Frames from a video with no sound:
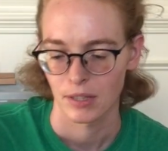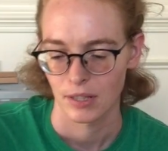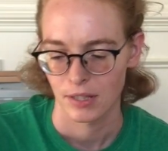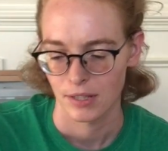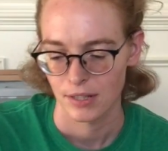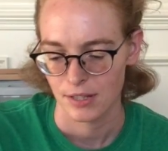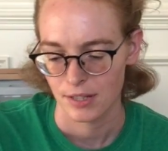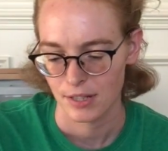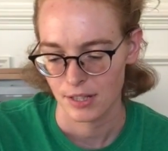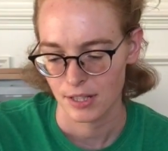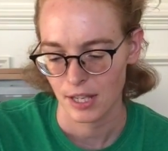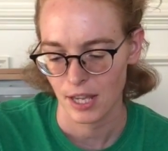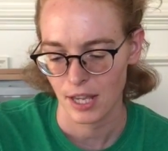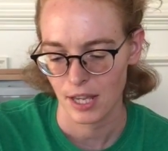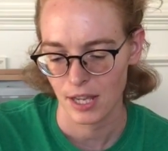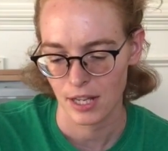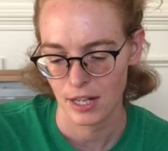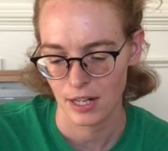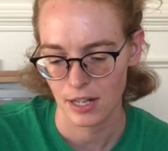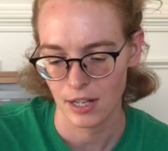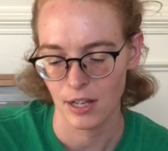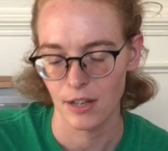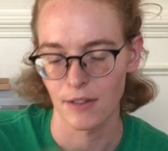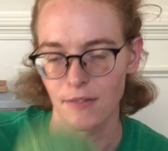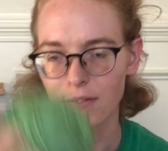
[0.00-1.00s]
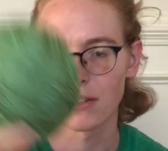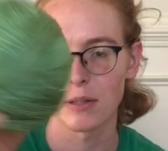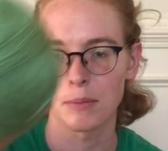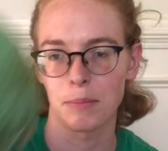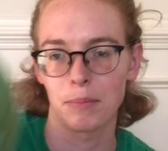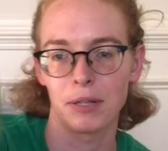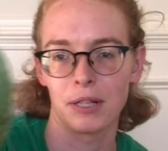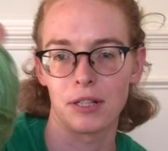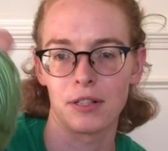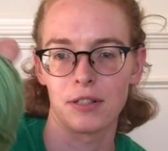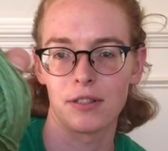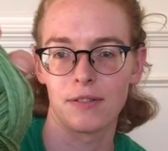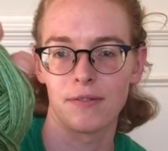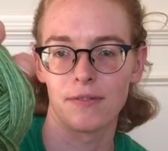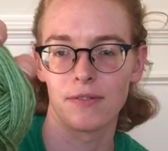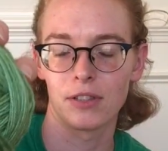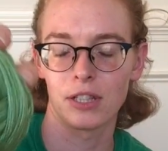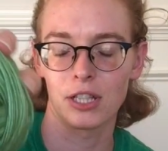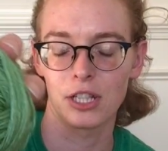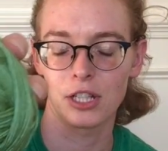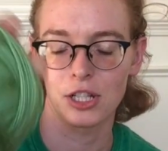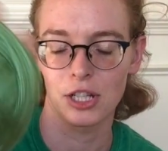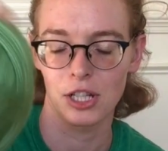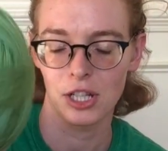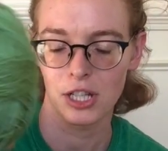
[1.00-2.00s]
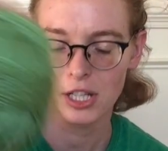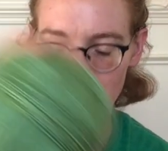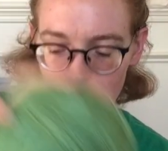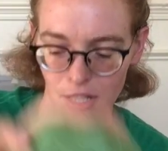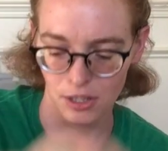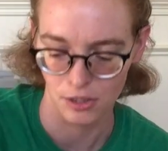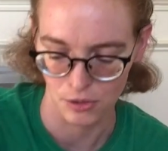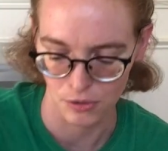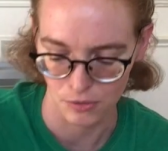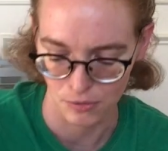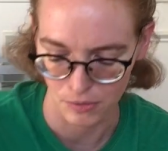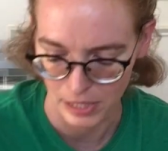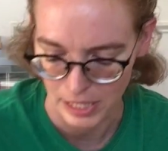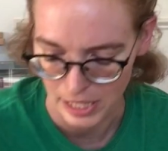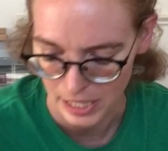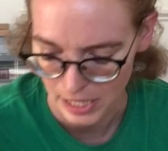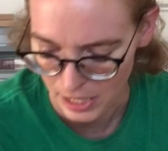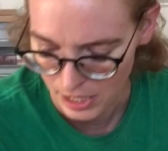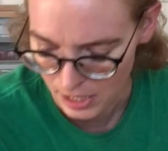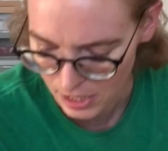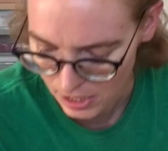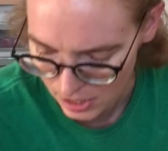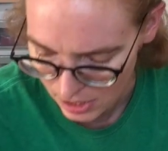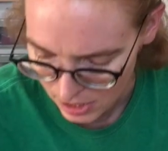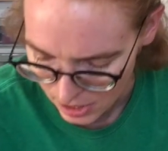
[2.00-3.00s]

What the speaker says: skein of Knit Picks Fleechy in a green.